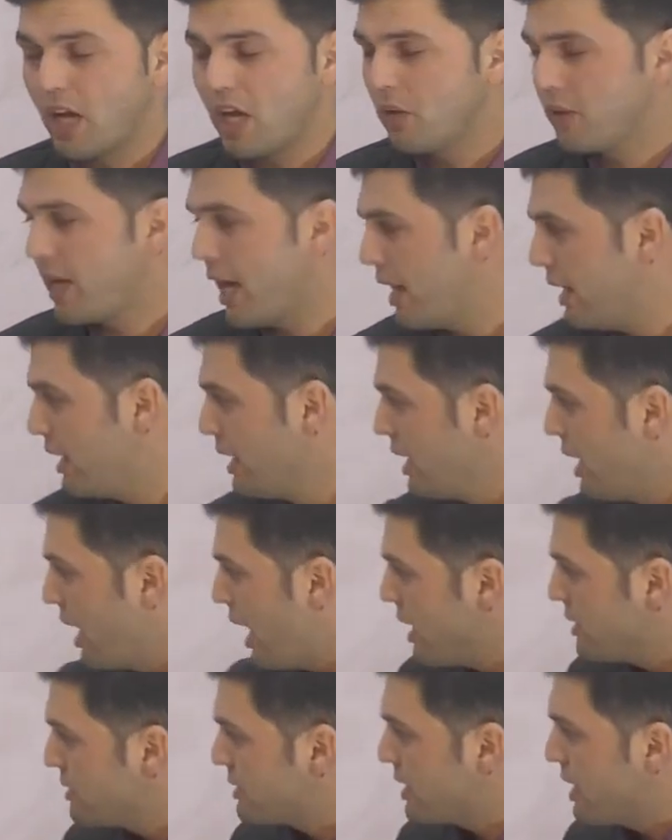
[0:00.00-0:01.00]
Okay,
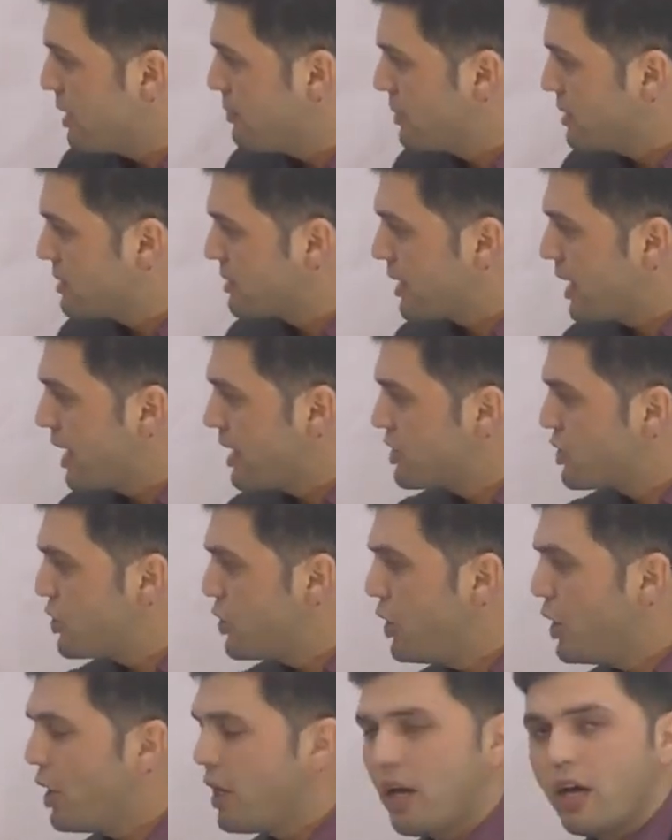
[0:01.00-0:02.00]
and same is the case
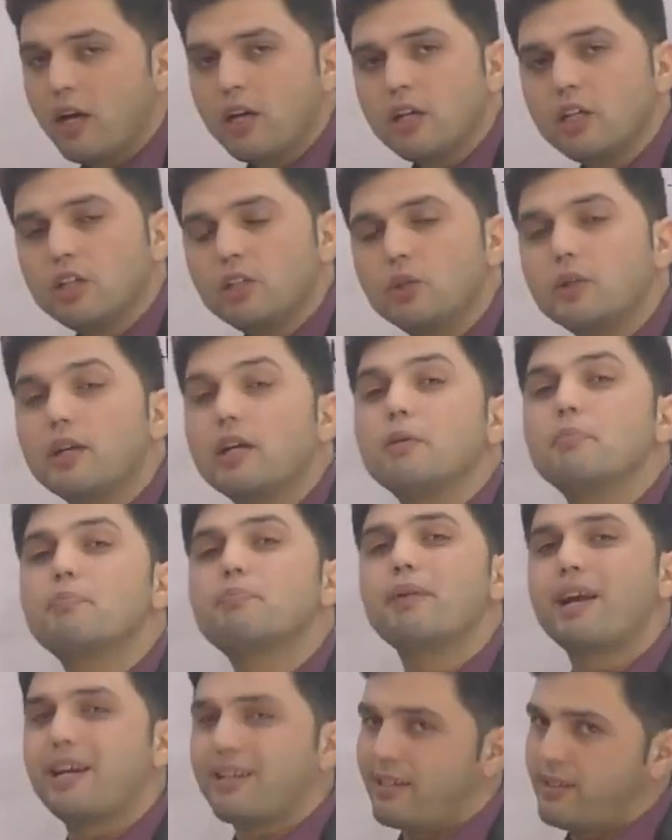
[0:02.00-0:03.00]
here. You
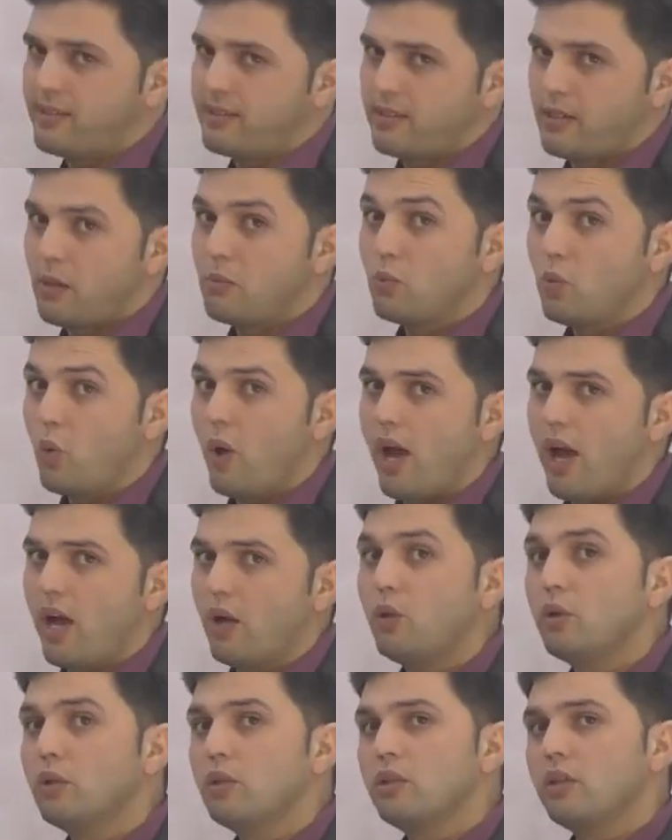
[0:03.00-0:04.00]
can practice
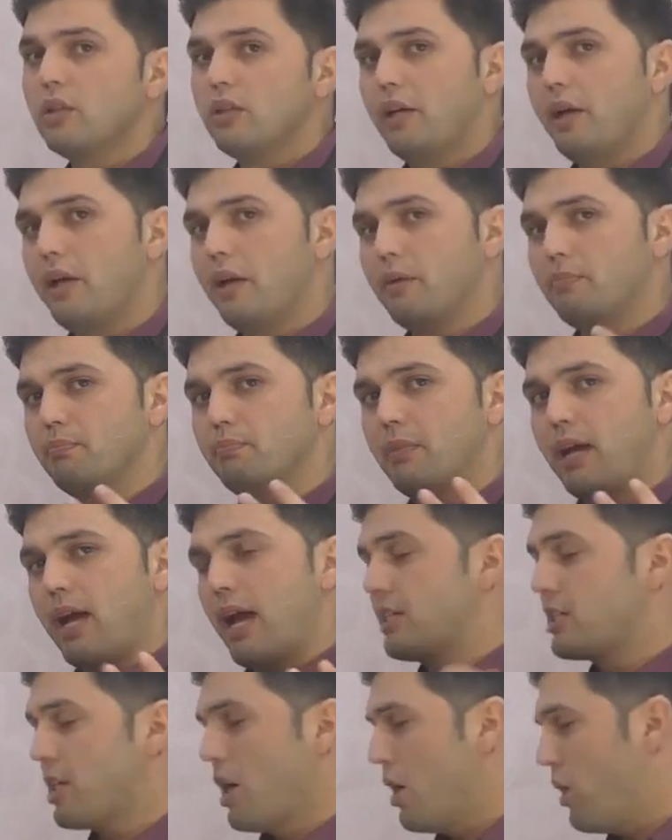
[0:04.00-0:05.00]
somewhere
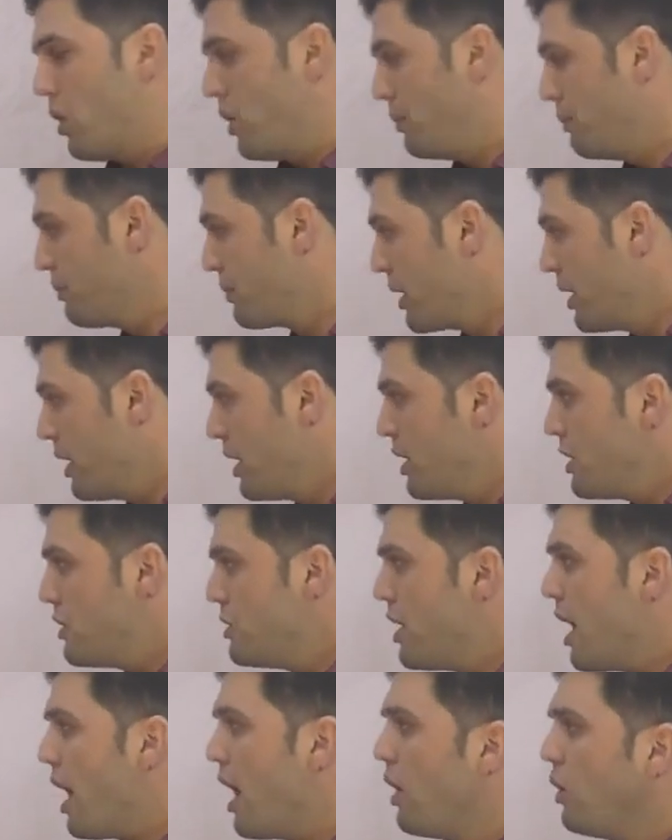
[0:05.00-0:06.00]
at home.
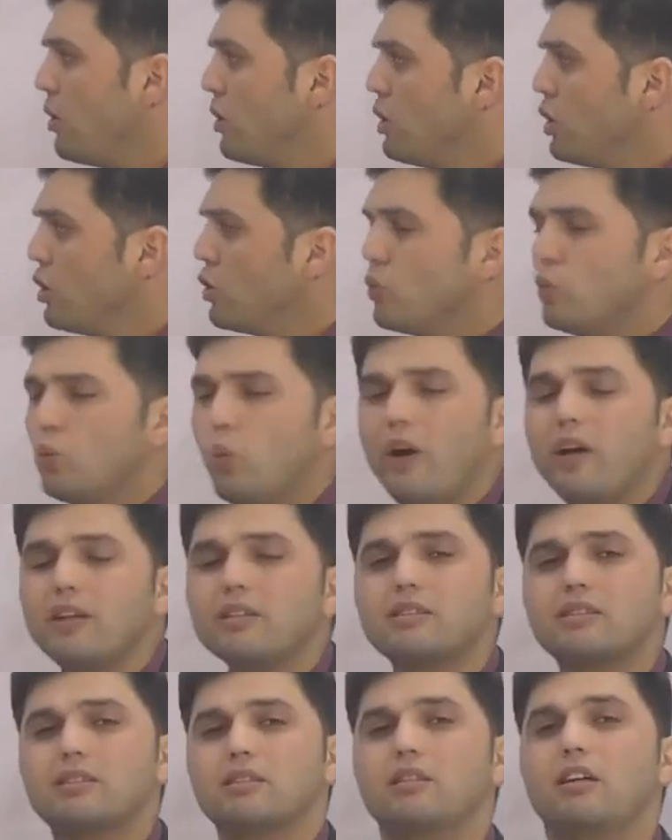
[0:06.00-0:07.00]
Now,
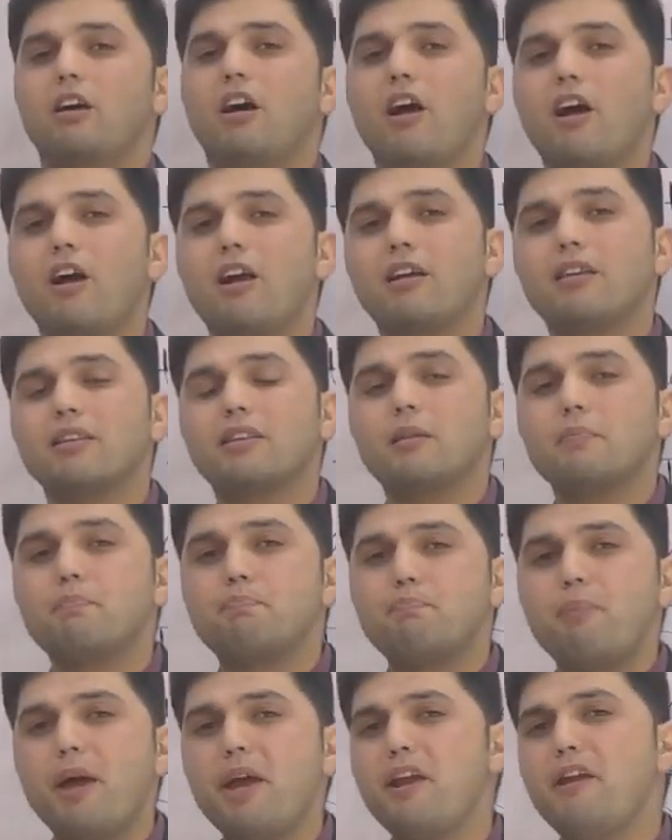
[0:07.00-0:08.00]
what are the
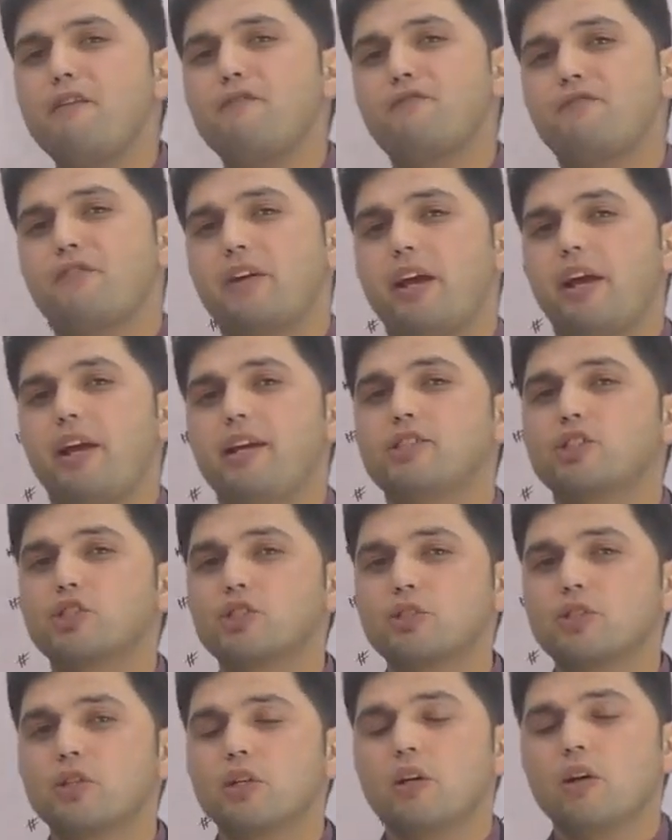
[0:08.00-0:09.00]

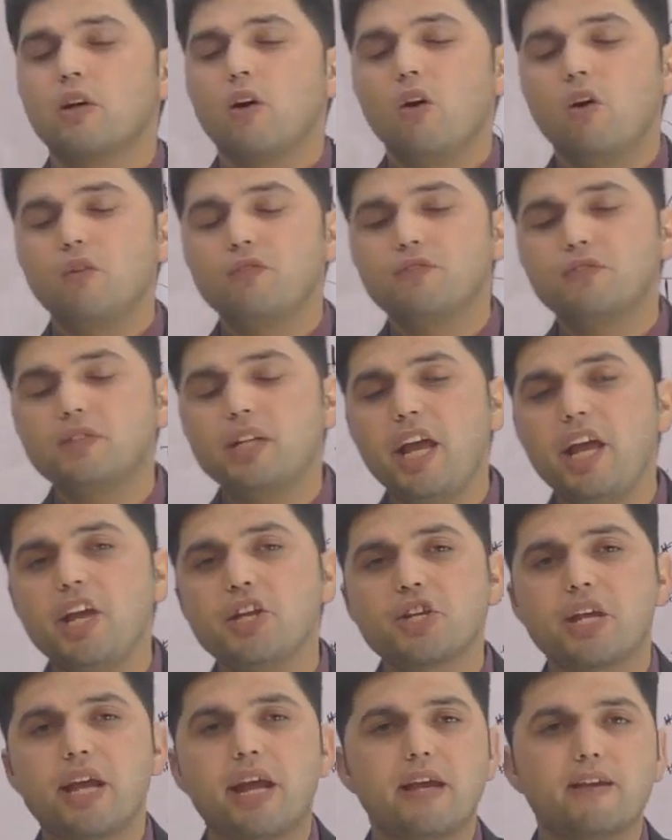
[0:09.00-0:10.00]
benefits of
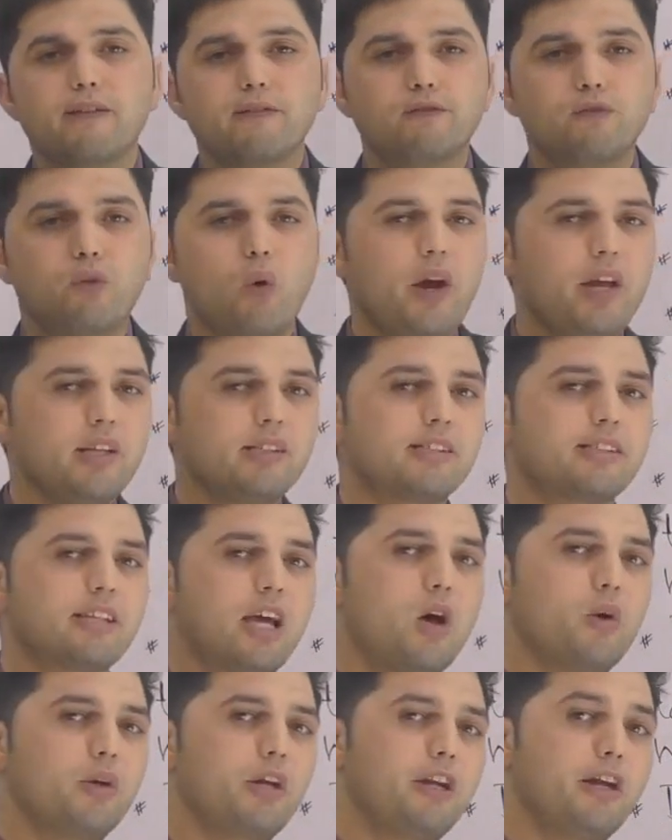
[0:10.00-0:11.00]
teaching voice
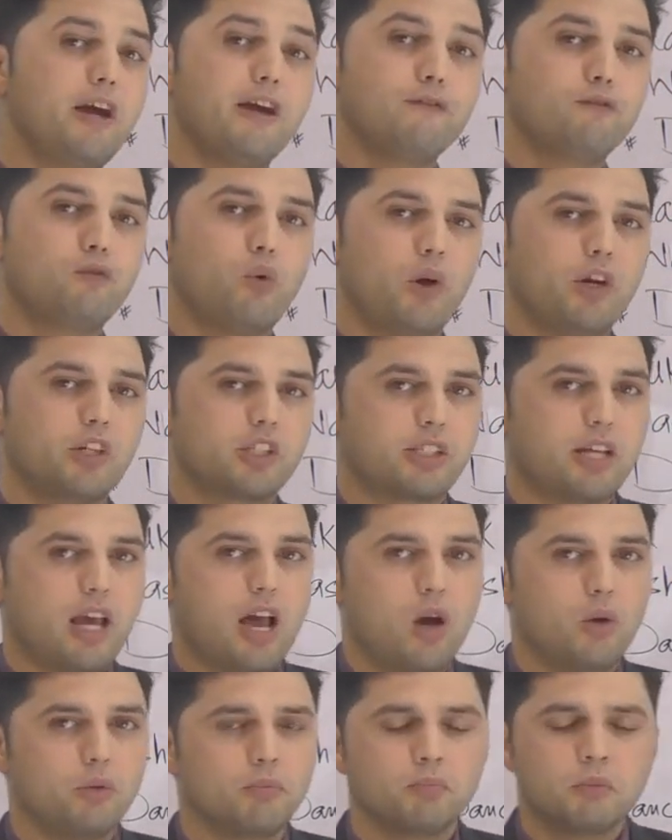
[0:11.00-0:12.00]
sound and unvoiced
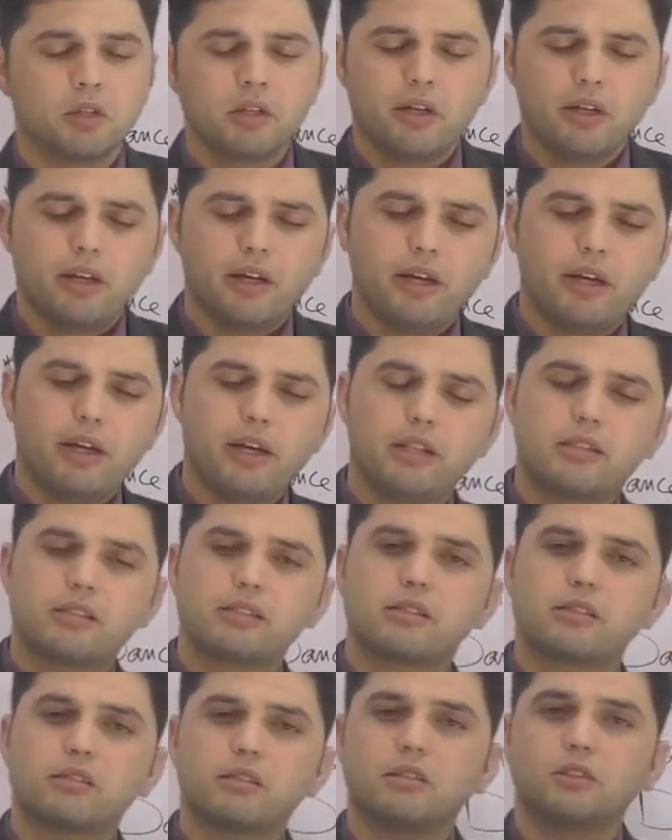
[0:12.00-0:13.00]
sound?
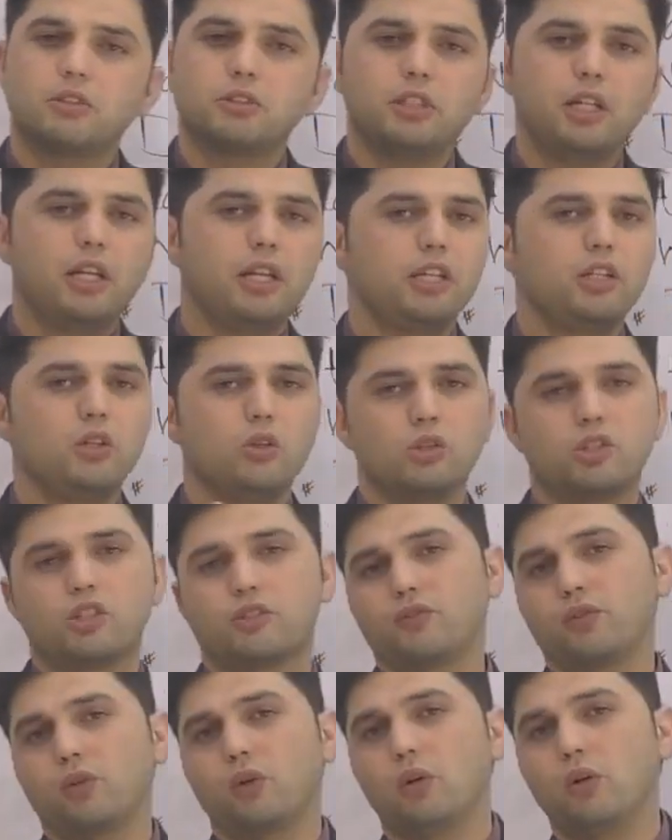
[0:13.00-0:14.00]
It's really
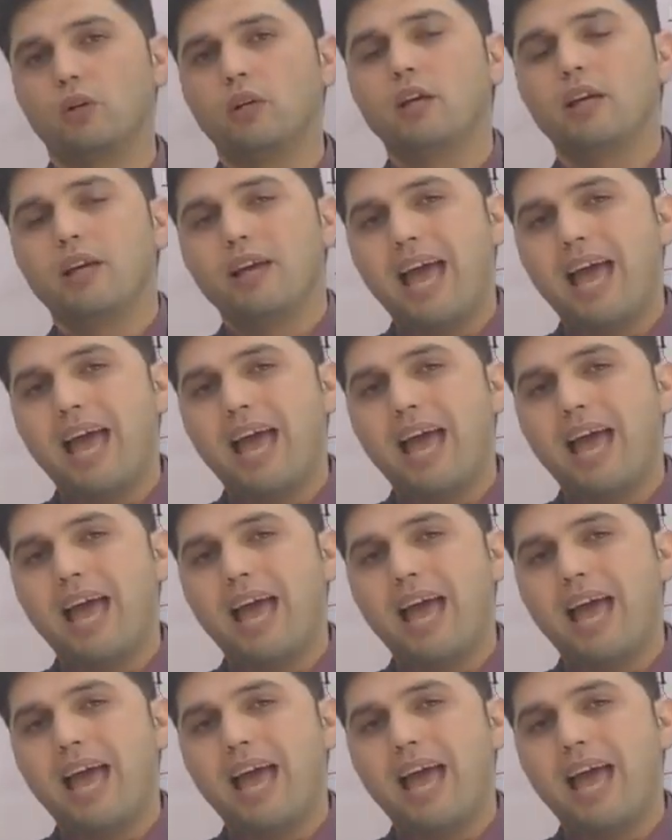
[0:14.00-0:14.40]
useful,